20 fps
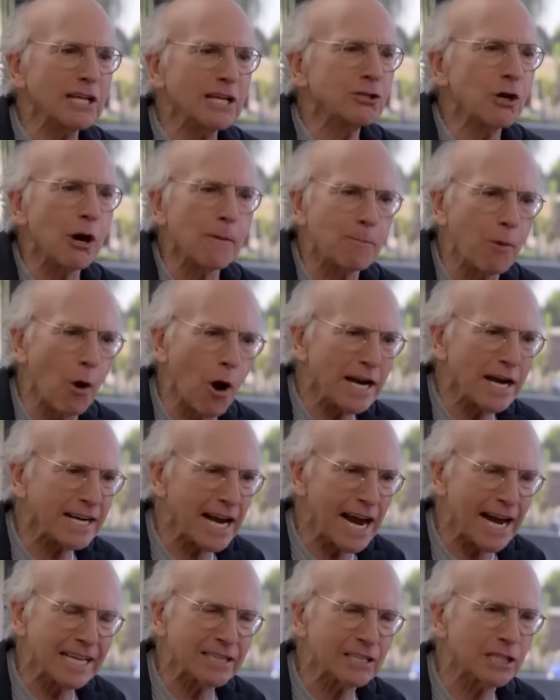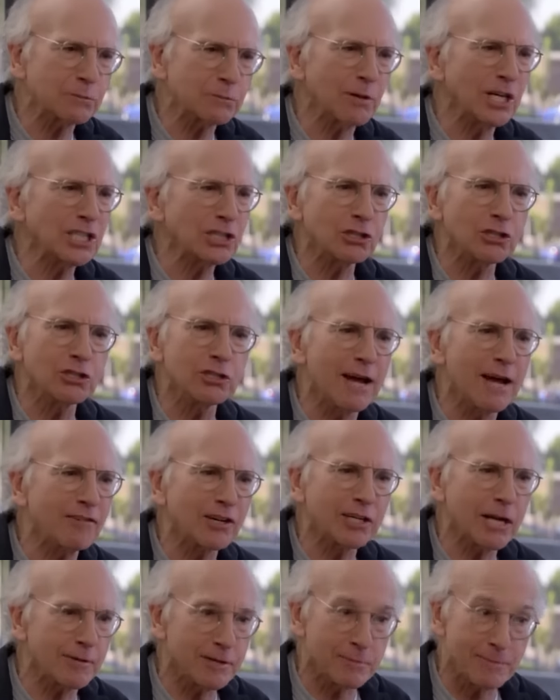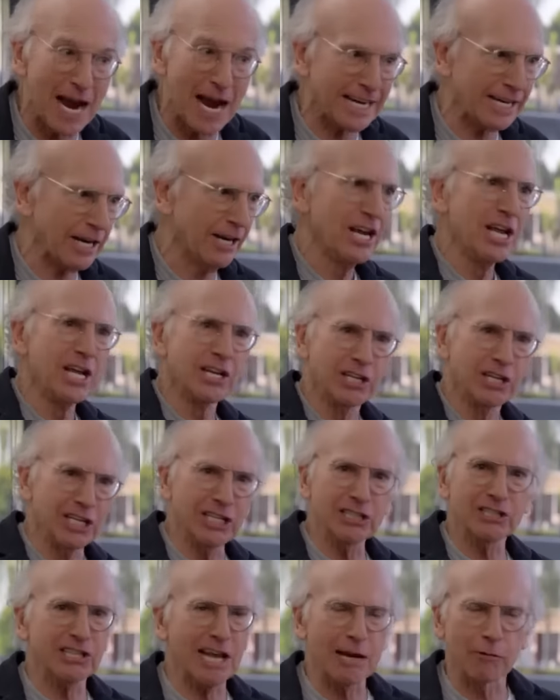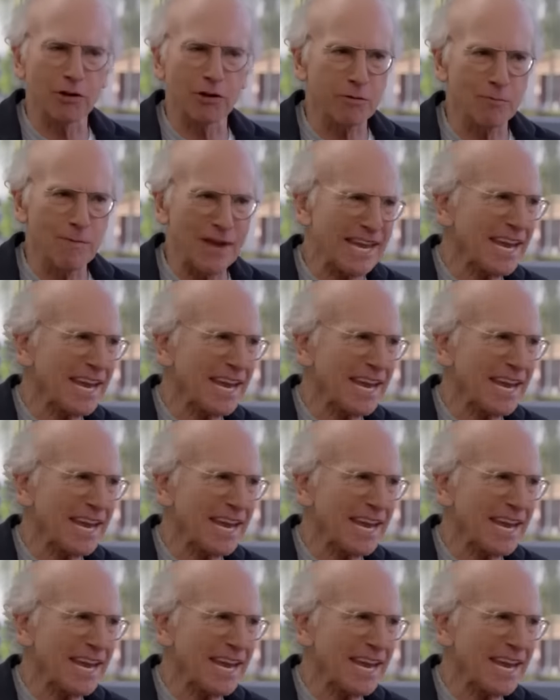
You said you're boycotting this place and you're never coming back here. You didn't say with